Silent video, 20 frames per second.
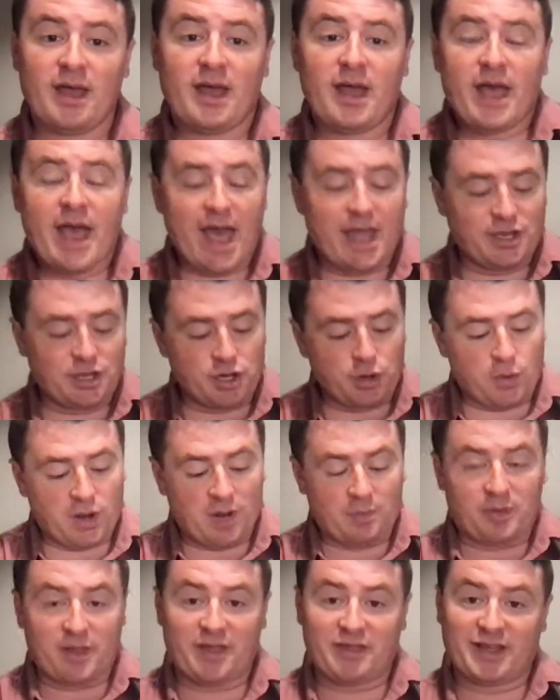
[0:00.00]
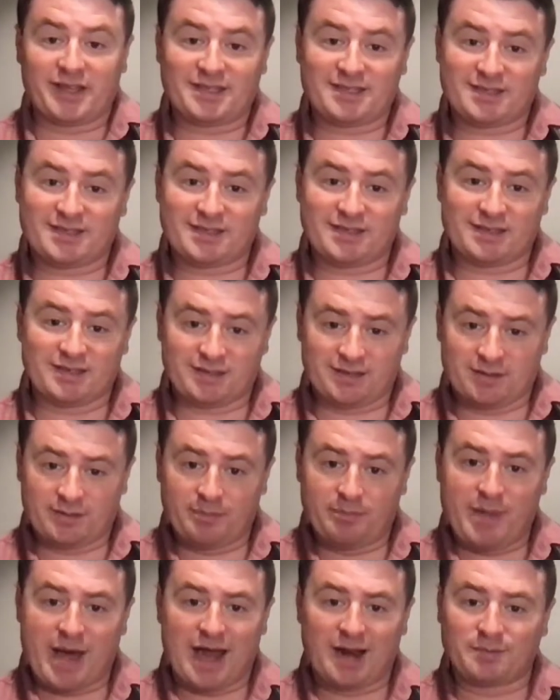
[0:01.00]
And you don't want to play this
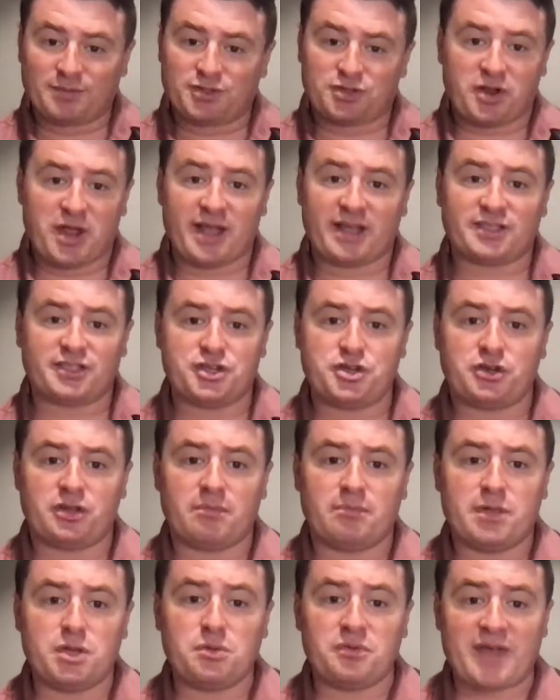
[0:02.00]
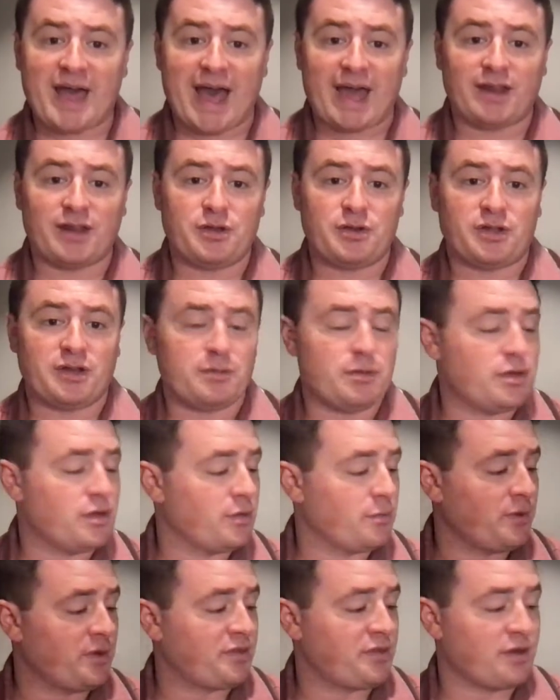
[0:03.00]
bottom string, so you can mute that. You can mute it
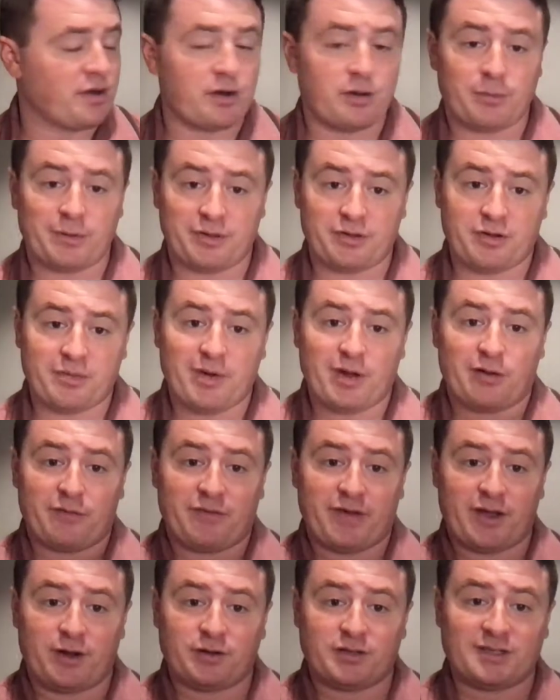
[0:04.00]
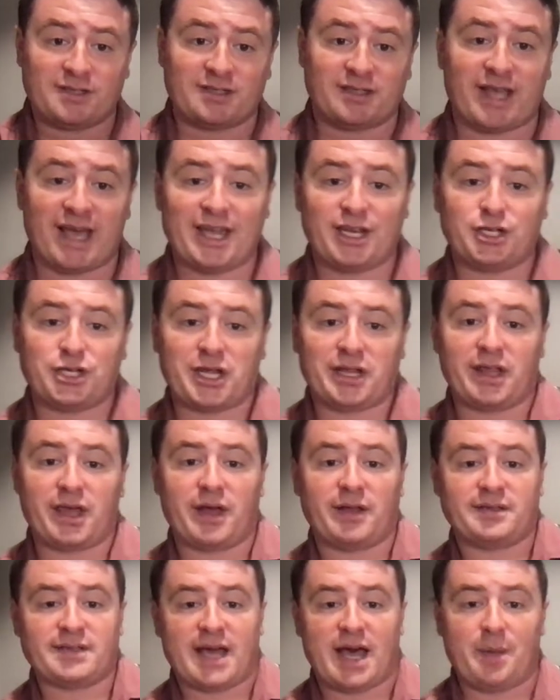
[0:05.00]
with your middle finger. Just lay it gently
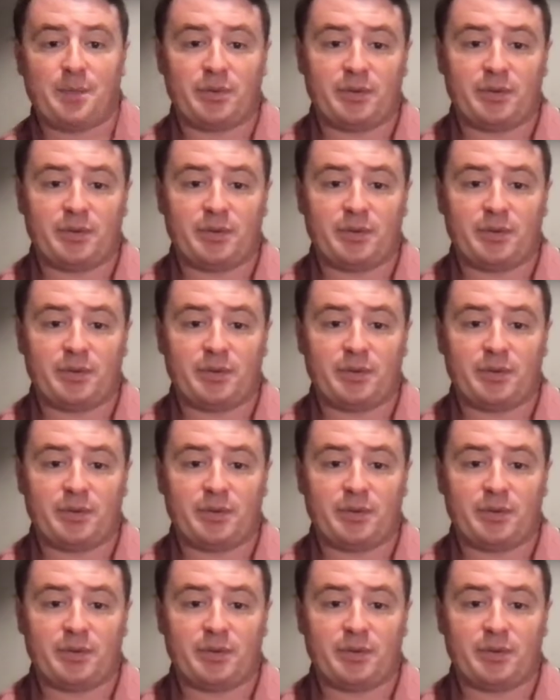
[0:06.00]
on top.